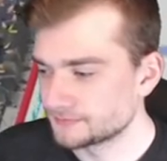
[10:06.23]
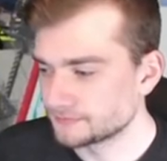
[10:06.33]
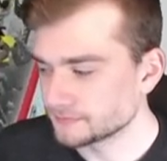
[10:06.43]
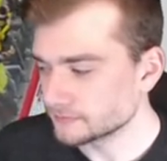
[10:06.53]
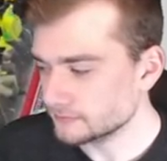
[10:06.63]

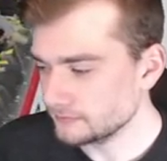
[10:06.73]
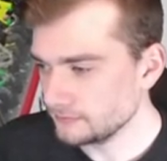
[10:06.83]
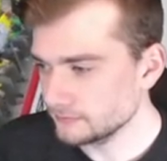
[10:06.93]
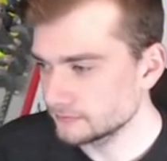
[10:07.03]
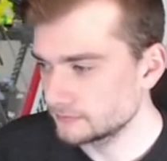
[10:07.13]

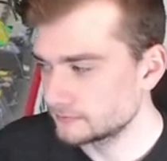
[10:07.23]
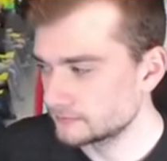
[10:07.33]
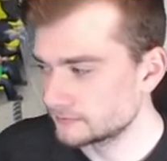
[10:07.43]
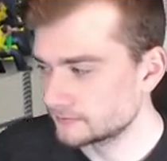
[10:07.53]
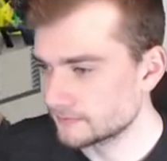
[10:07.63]

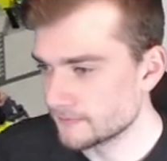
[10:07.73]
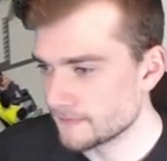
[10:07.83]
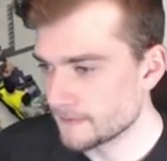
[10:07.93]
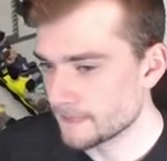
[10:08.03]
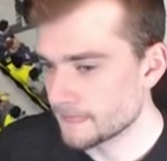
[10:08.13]

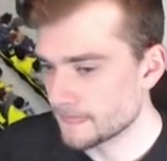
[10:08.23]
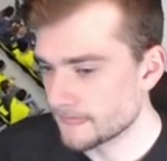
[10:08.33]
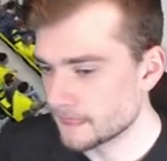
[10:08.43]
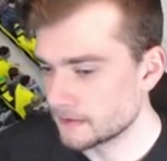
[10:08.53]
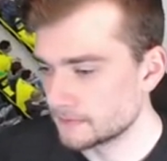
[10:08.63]

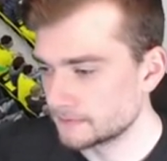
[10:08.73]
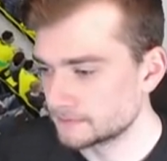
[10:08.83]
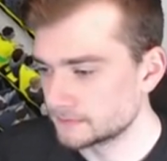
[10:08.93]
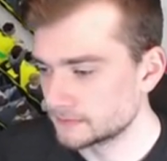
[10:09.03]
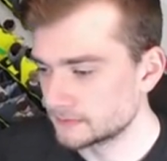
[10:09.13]

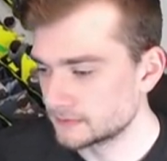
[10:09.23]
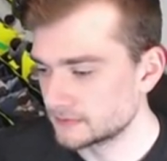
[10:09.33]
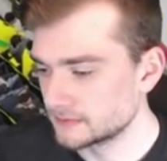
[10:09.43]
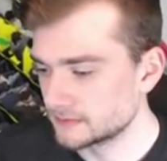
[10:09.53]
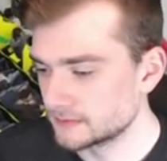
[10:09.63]

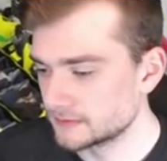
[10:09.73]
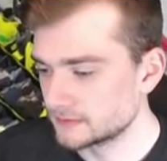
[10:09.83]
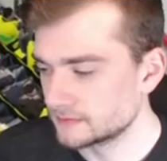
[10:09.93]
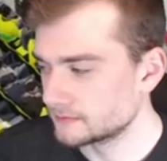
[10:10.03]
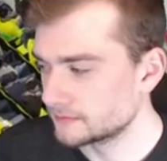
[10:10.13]

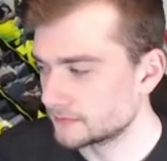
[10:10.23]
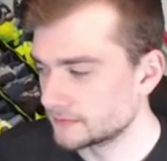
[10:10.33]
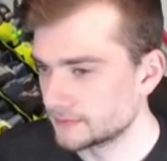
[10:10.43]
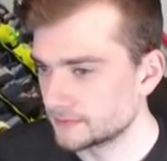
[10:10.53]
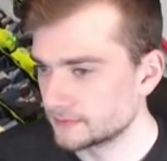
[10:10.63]

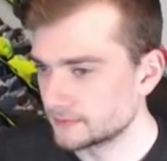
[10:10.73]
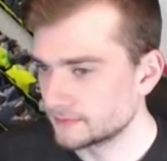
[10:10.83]
Nothing is said.